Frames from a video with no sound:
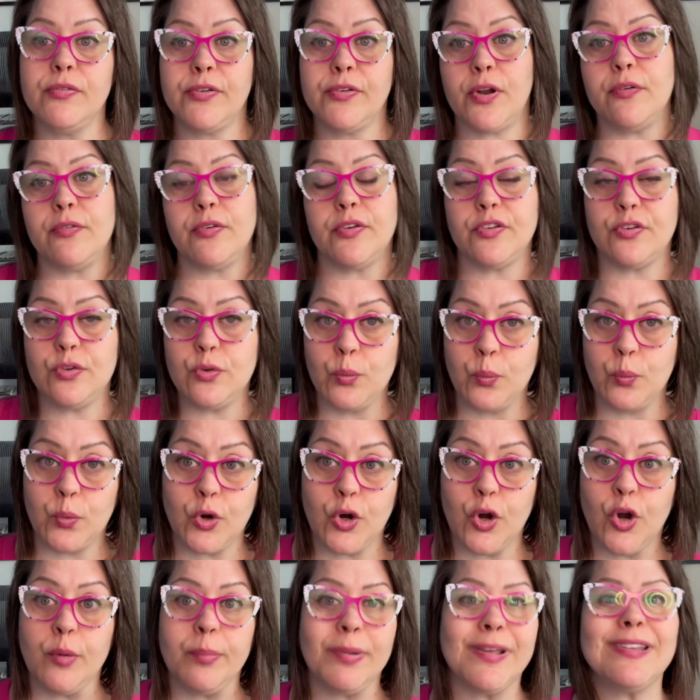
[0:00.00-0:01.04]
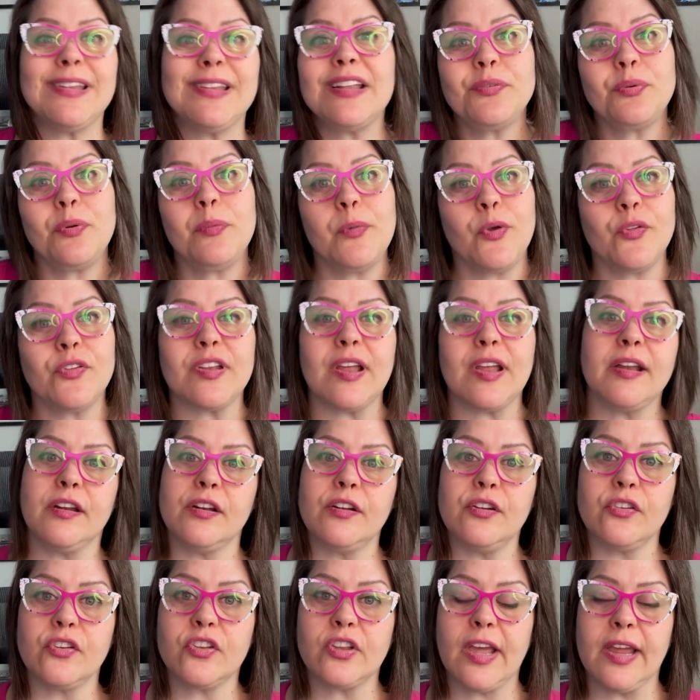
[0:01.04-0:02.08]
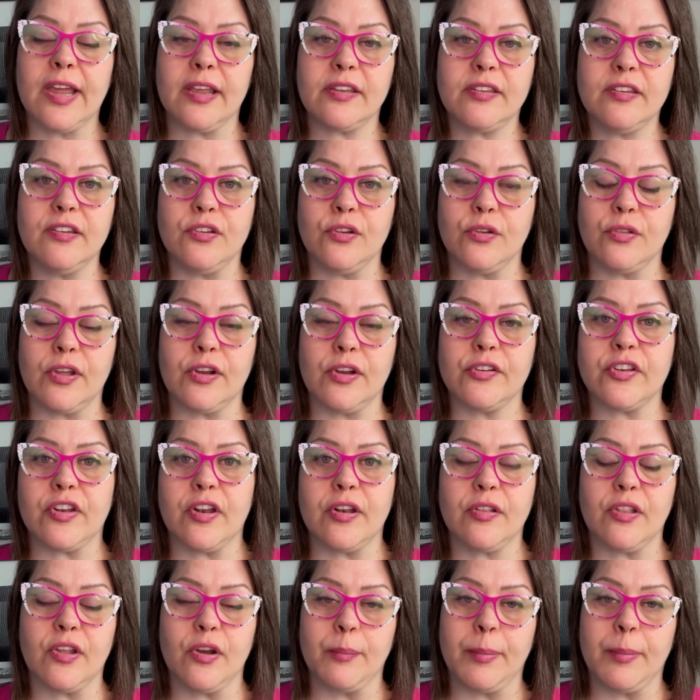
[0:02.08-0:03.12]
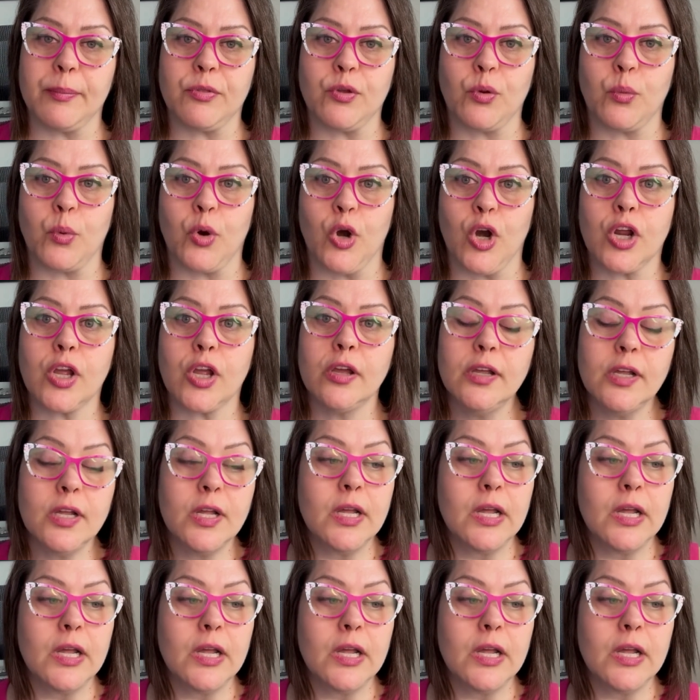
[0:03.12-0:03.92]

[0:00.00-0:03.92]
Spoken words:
it over to Word because that's where most editors like to do their work.